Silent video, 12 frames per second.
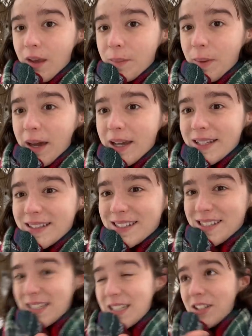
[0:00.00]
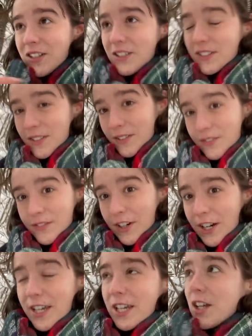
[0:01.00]
I'm back in this little,
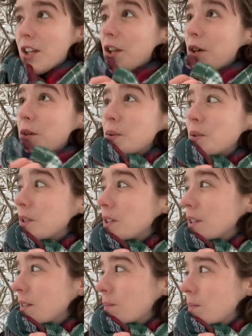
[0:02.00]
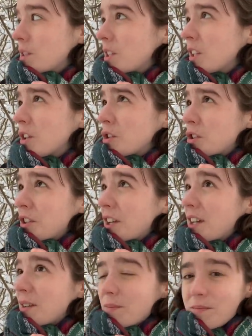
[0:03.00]
very enclosed cedar
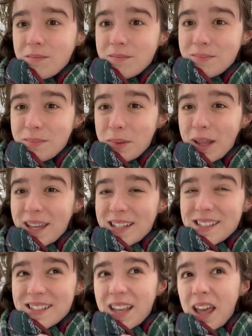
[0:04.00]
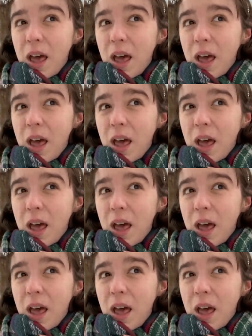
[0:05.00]
tree place,